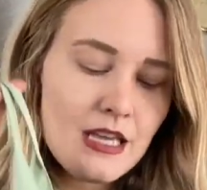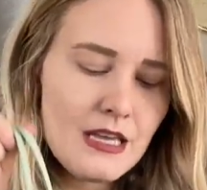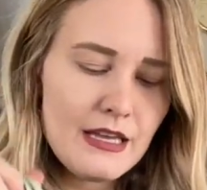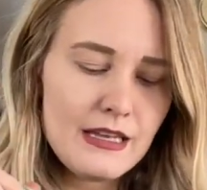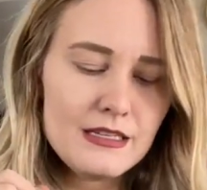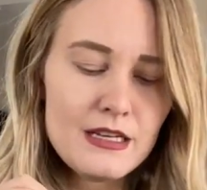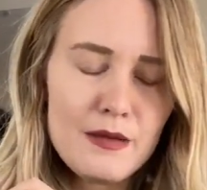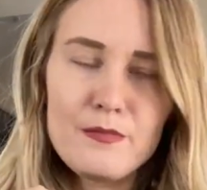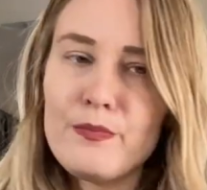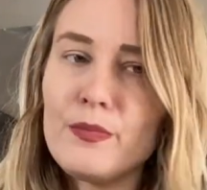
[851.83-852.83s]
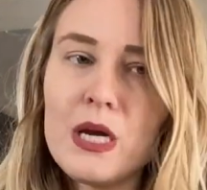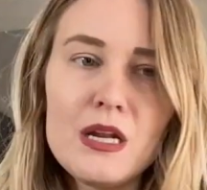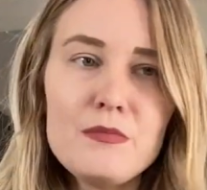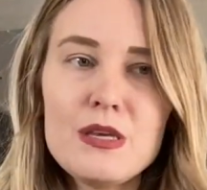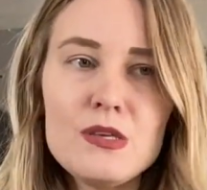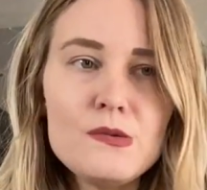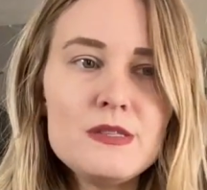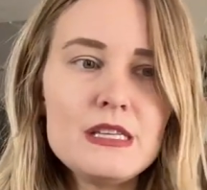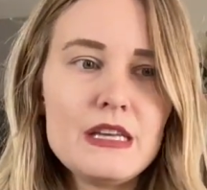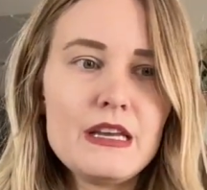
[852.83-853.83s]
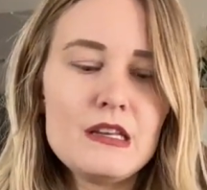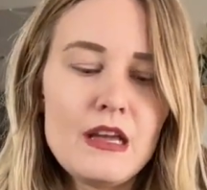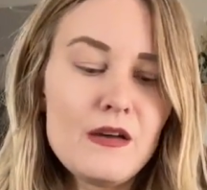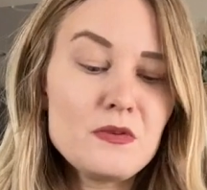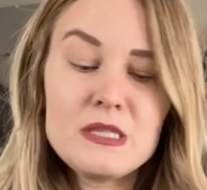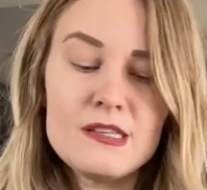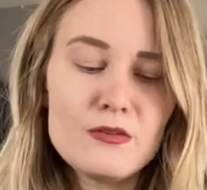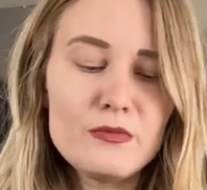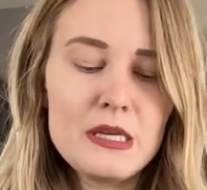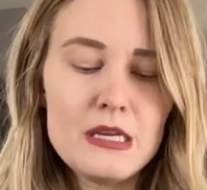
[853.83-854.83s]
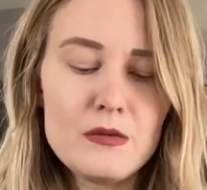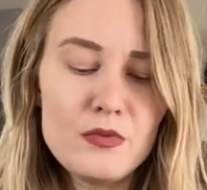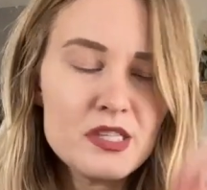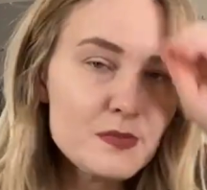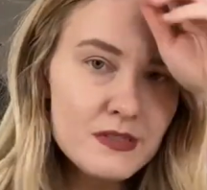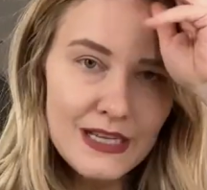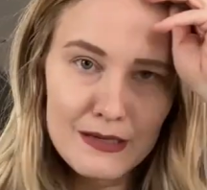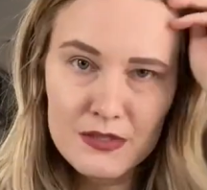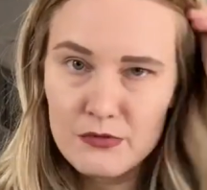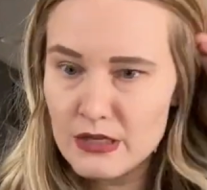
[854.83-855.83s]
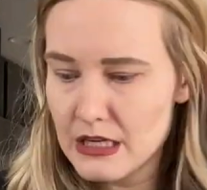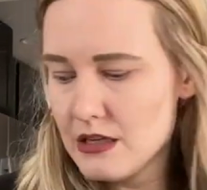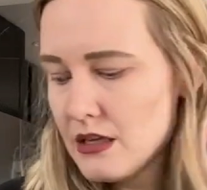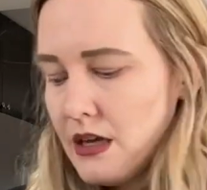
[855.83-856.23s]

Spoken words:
and I'm gonna be using it every single week, multiple times a week.